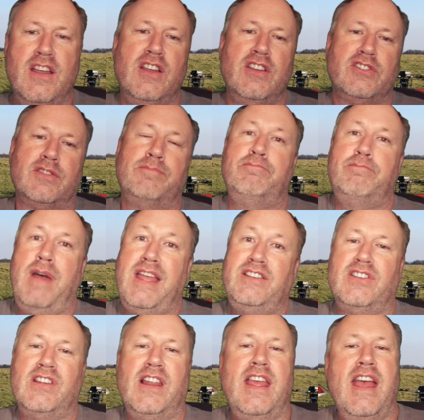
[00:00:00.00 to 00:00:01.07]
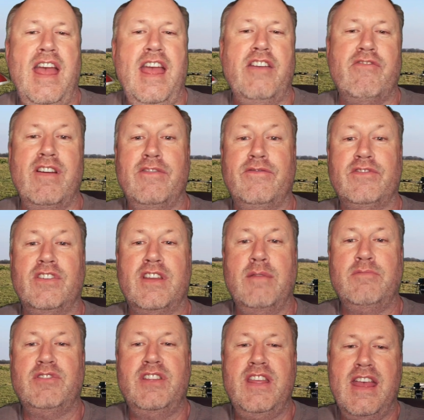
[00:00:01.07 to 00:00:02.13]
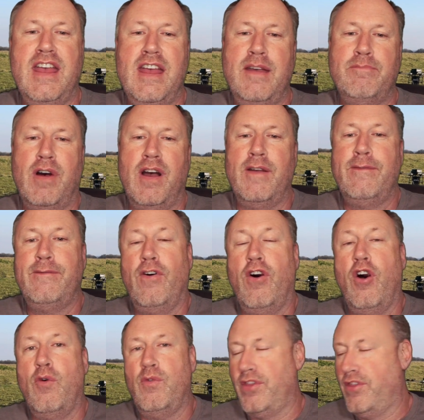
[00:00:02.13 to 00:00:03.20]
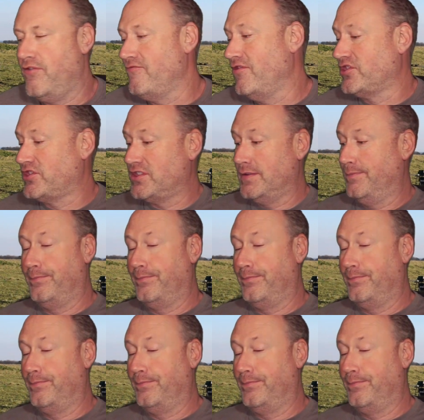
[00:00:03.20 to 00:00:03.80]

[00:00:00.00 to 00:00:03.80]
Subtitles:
So basically, aircraft are kept in the air by forward thrust.